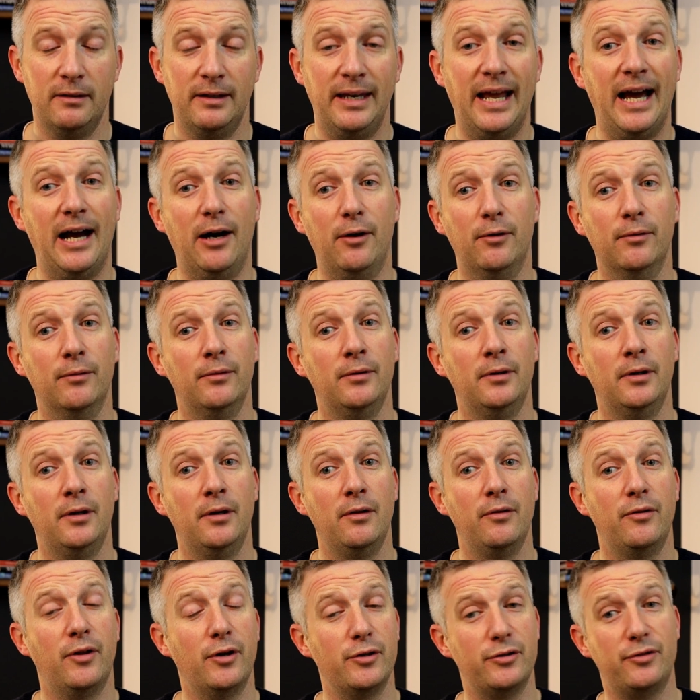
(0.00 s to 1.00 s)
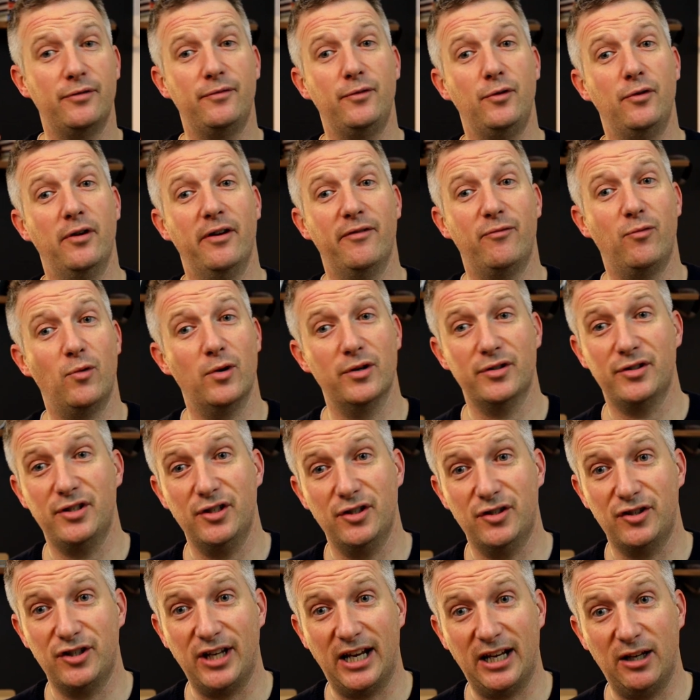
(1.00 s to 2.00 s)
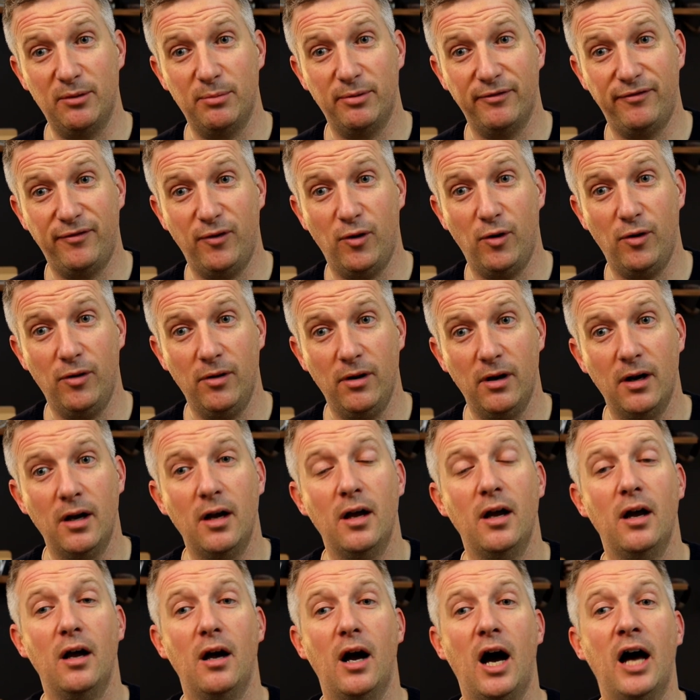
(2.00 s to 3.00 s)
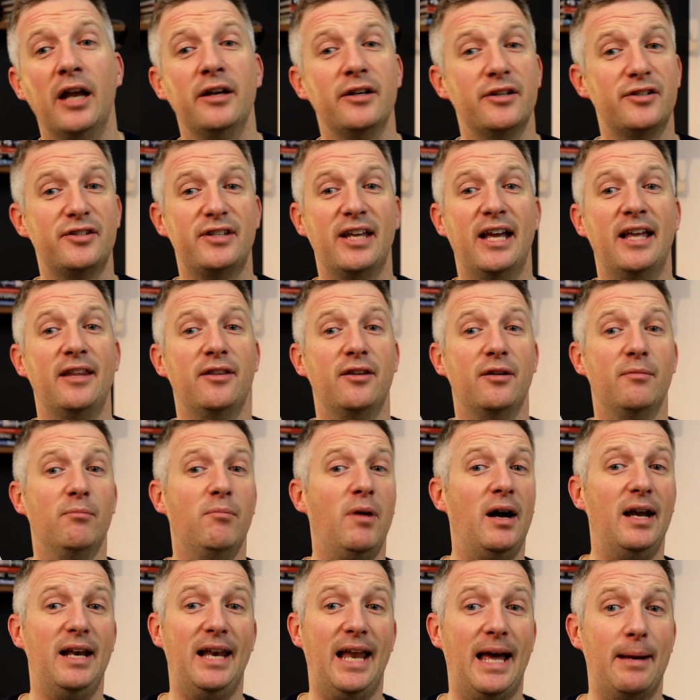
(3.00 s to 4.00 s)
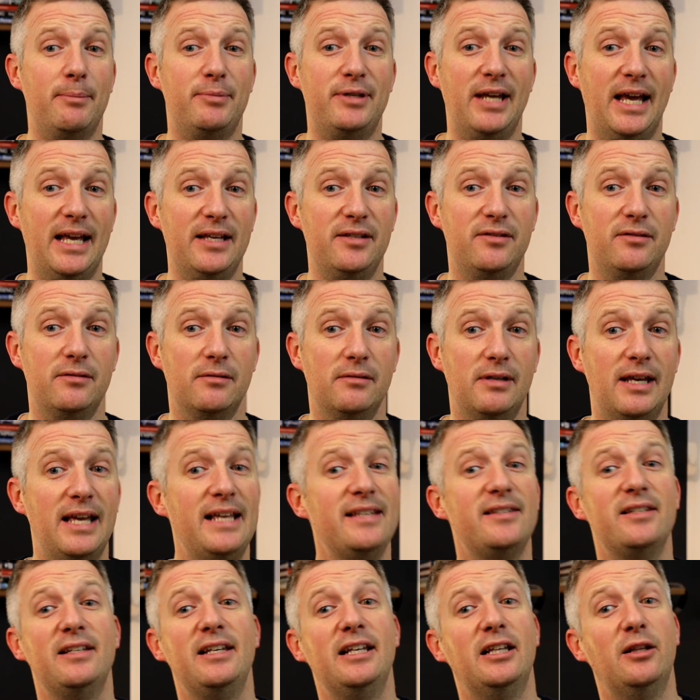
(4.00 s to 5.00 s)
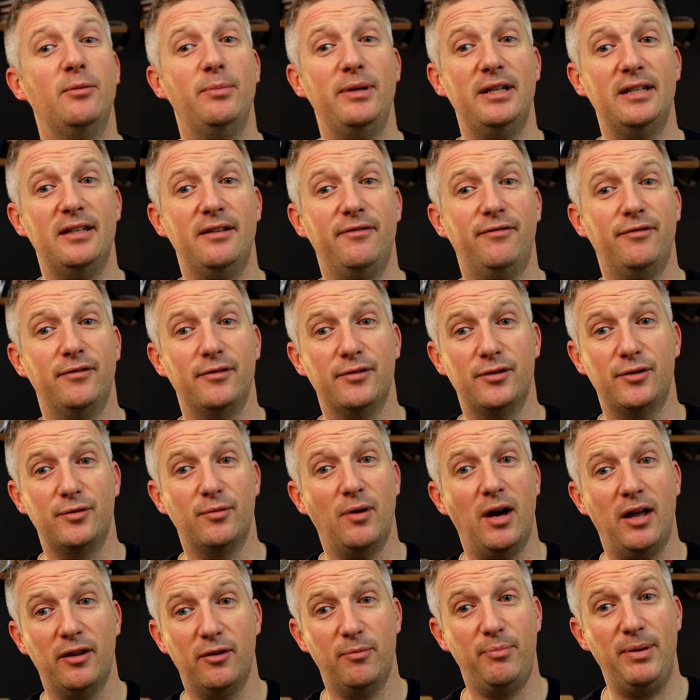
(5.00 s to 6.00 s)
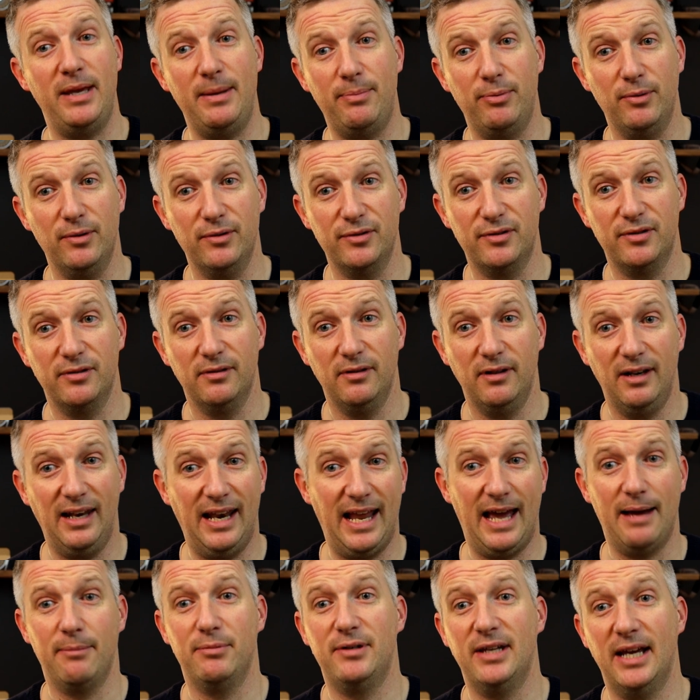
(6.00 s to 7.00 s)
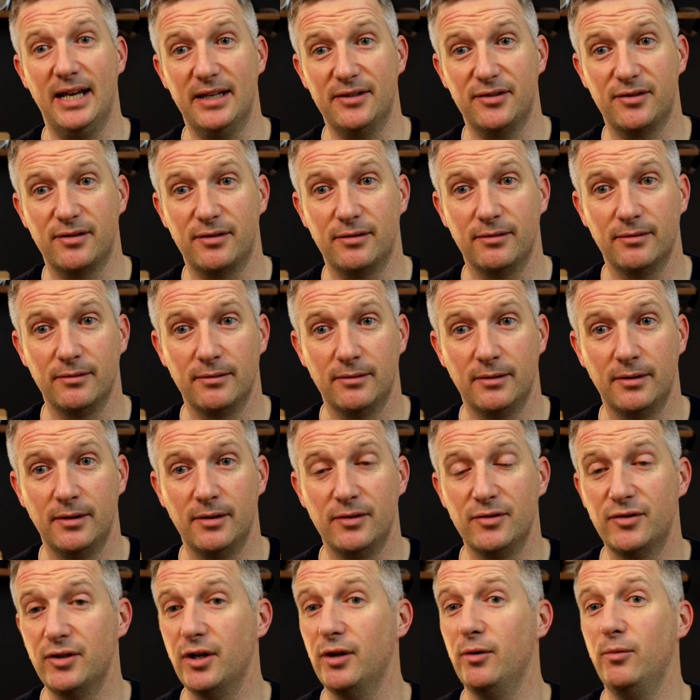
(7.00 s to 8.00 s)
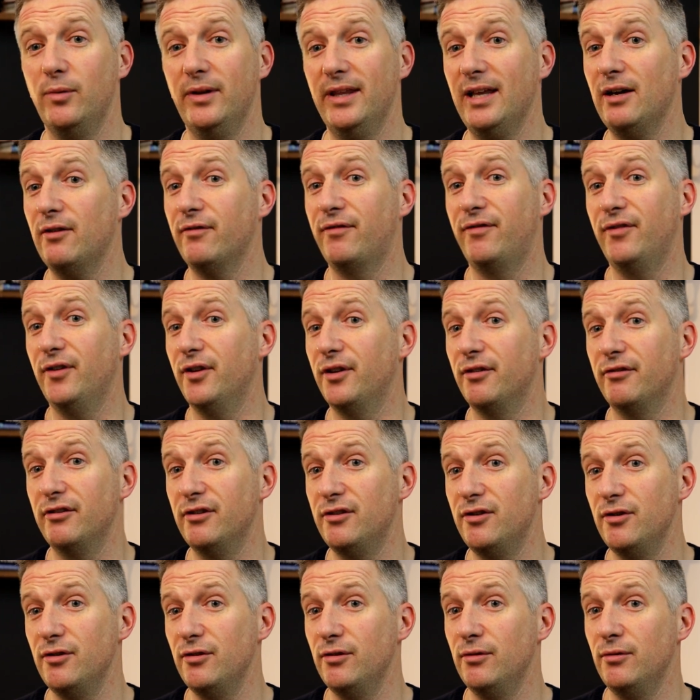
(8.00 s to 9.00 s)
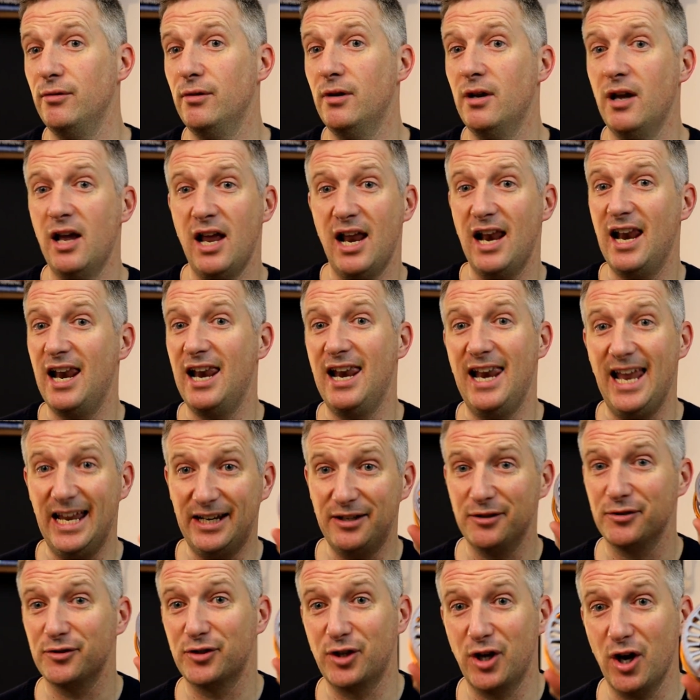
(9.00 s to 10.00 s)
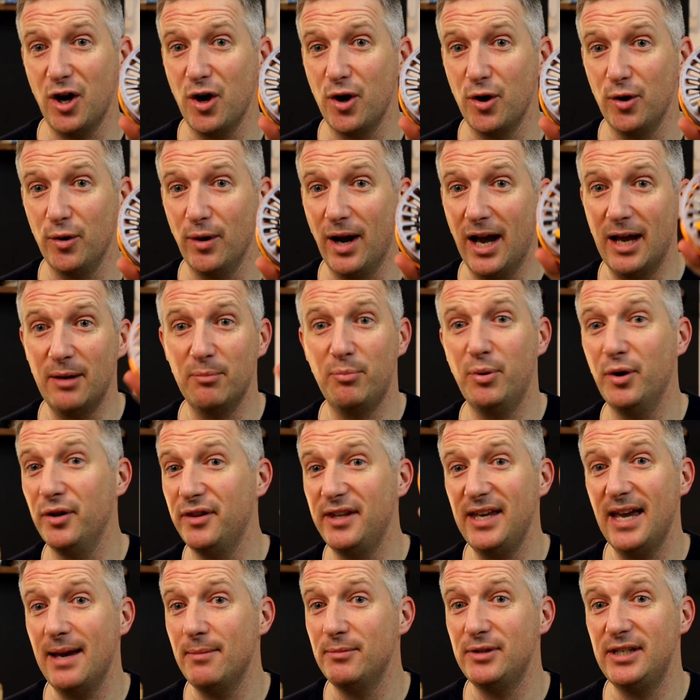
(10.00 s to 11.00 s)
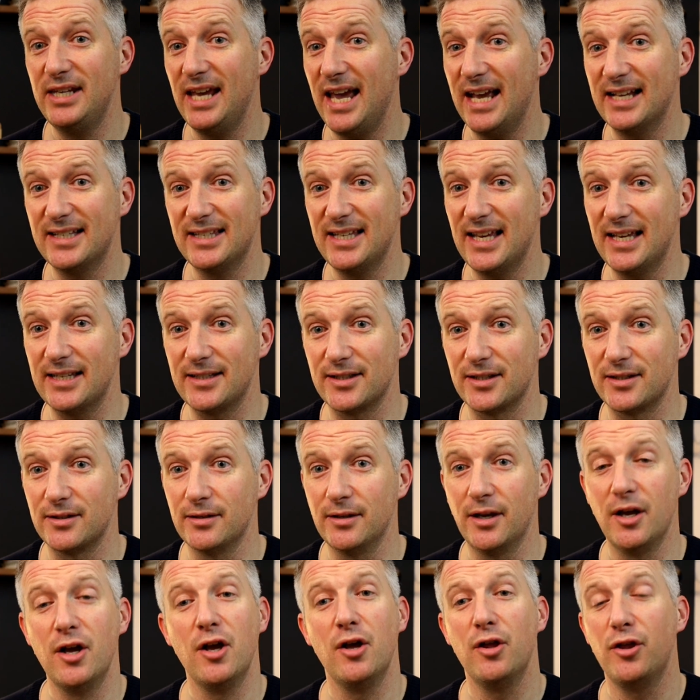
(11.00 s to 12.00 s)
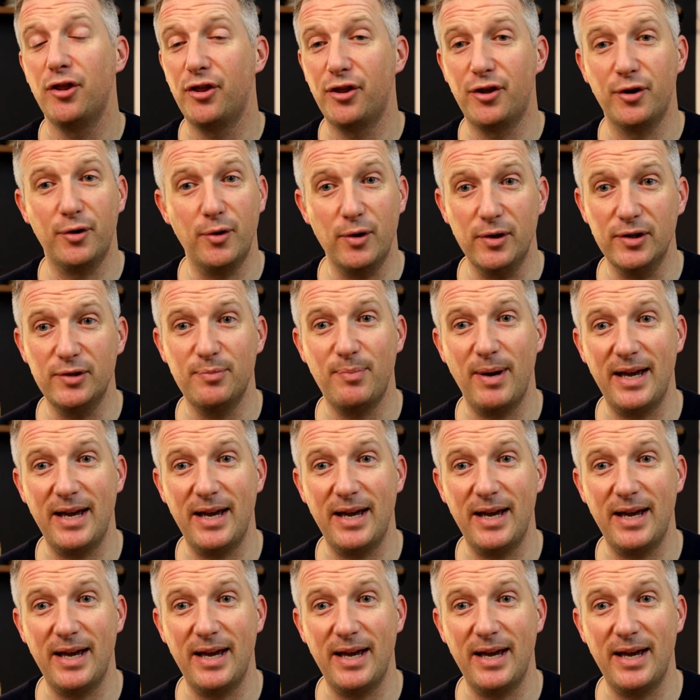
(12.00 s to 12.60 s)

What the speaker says: Now, those of you who have watched this channel before understand that my lab test is a little bit different to other people's lab tests. So without further ado, let us go and put the MTX-S through its